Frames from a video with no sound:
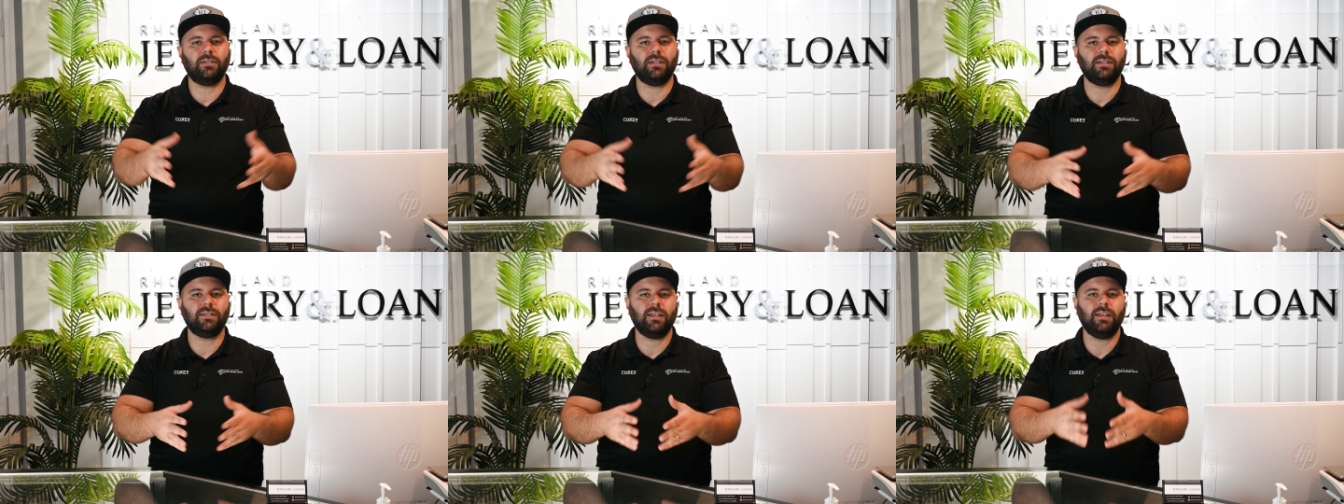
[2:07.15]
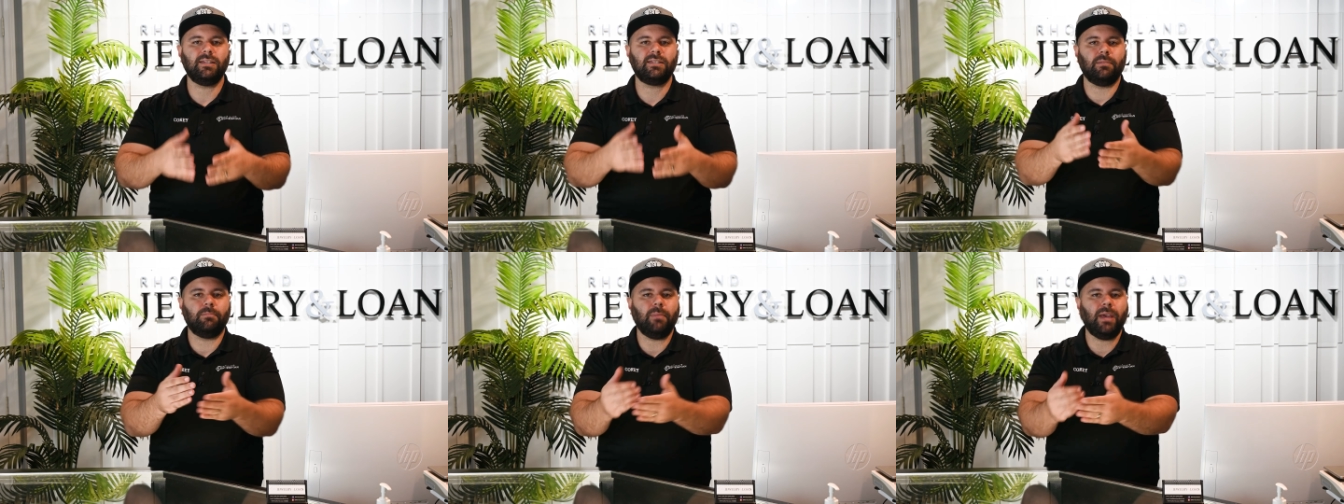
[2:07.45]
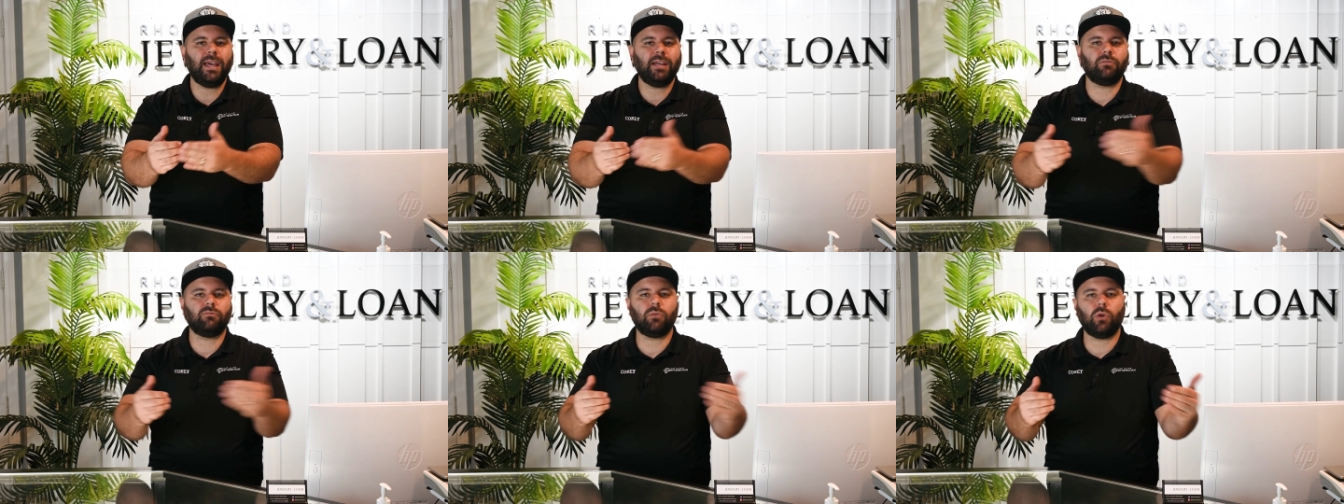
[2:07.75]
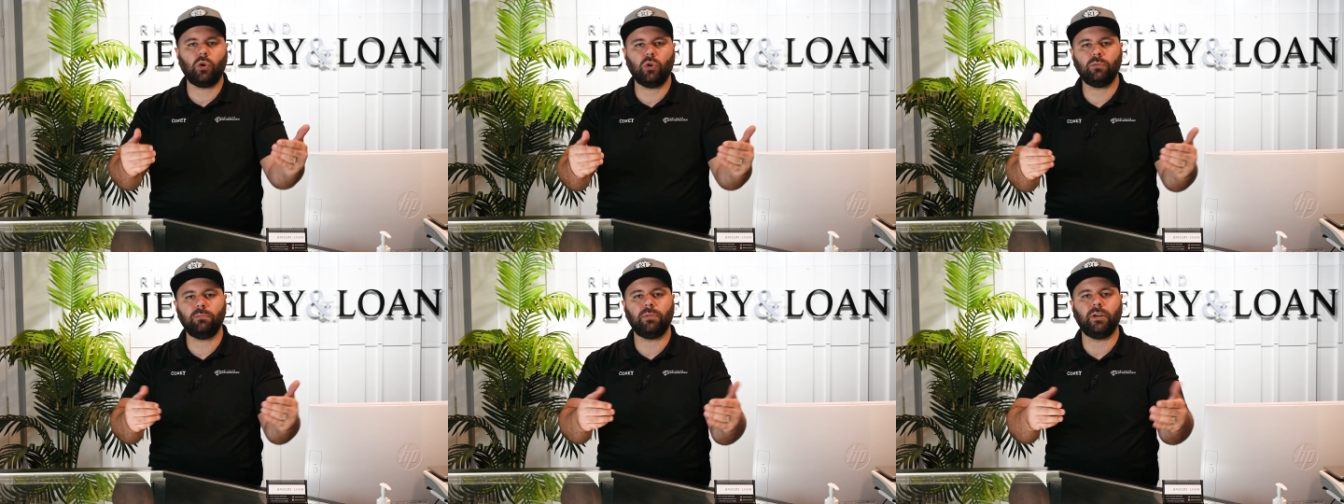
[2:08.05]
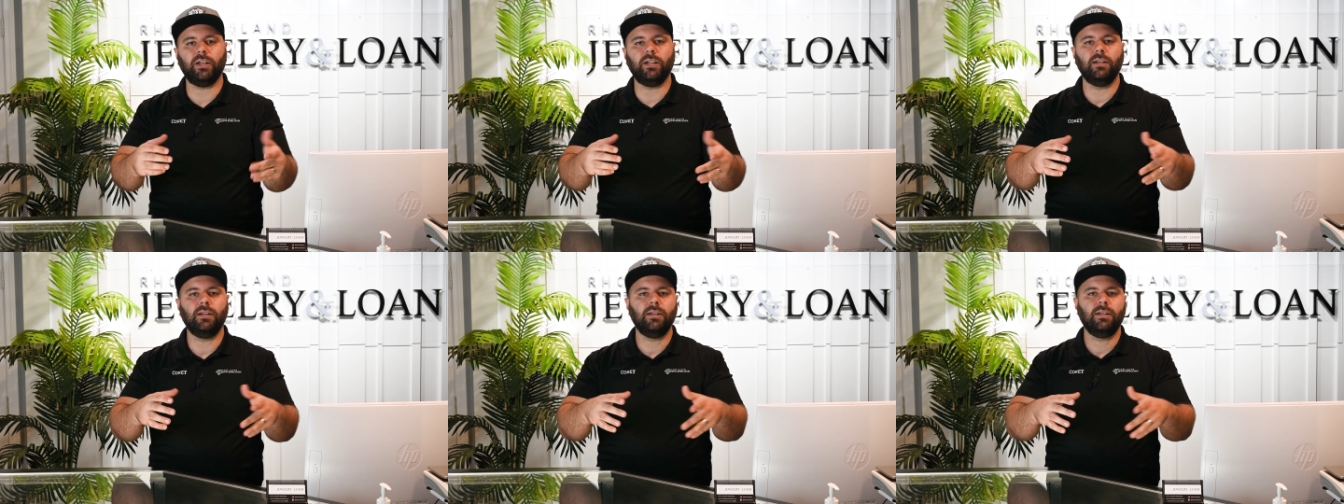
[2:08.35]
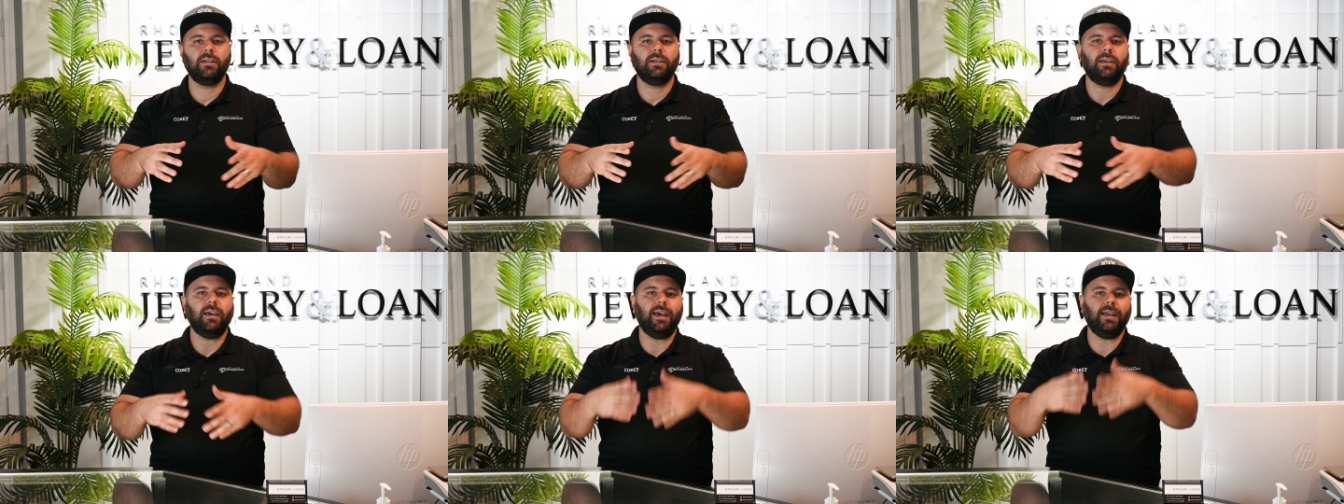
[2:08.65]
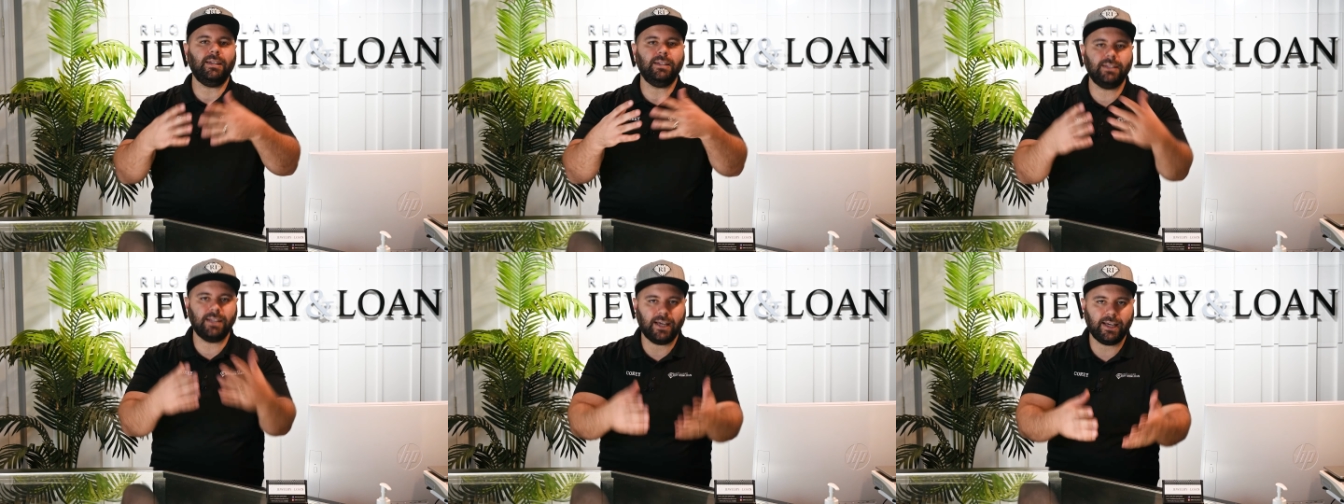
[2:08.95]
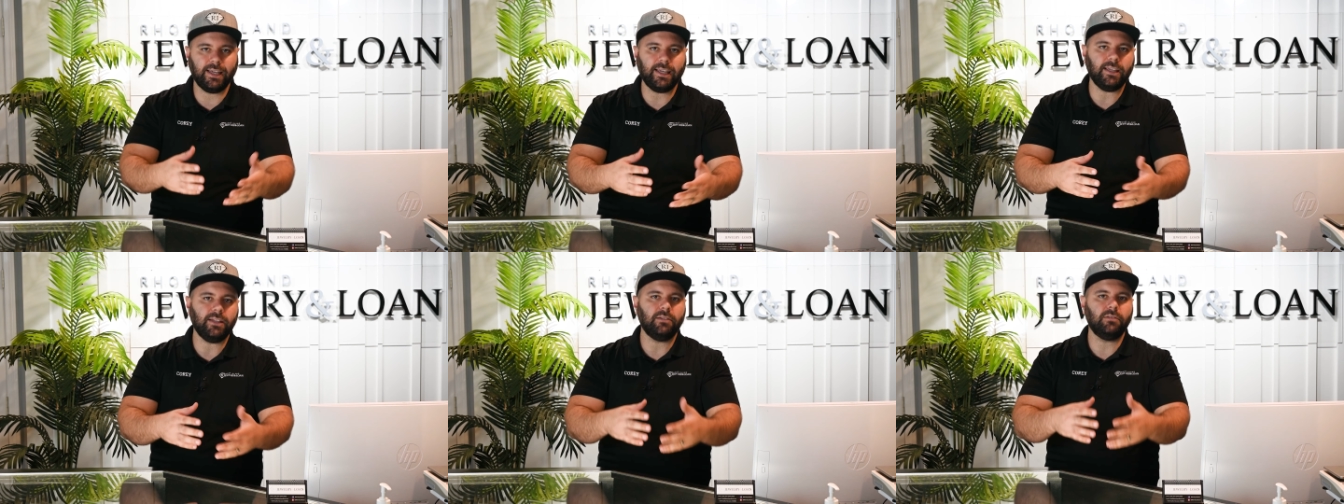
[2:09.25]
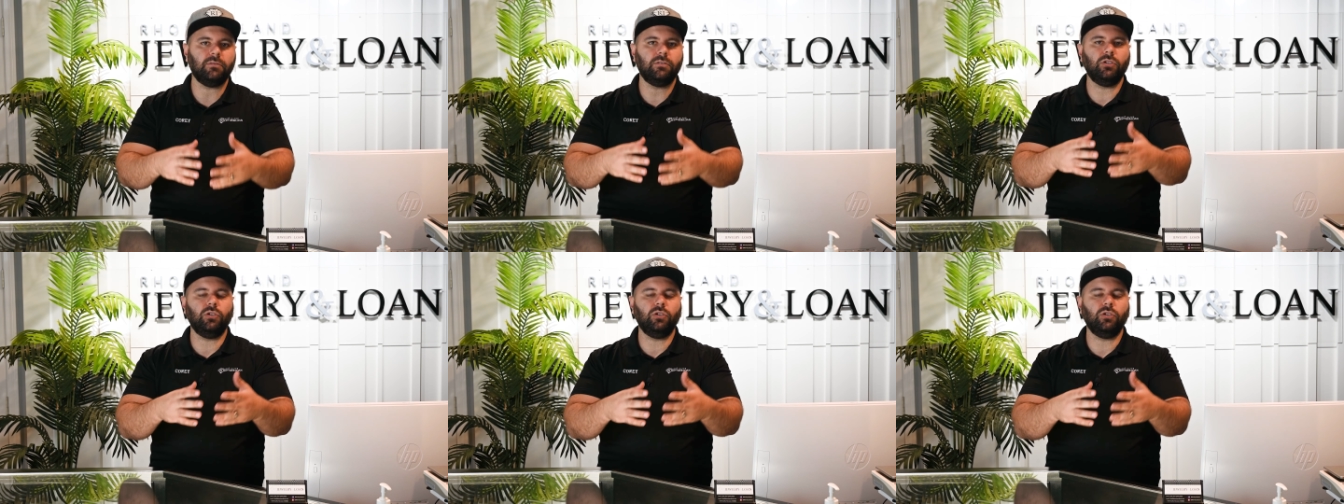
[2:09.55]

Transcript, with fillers: It, it's a main road, but at night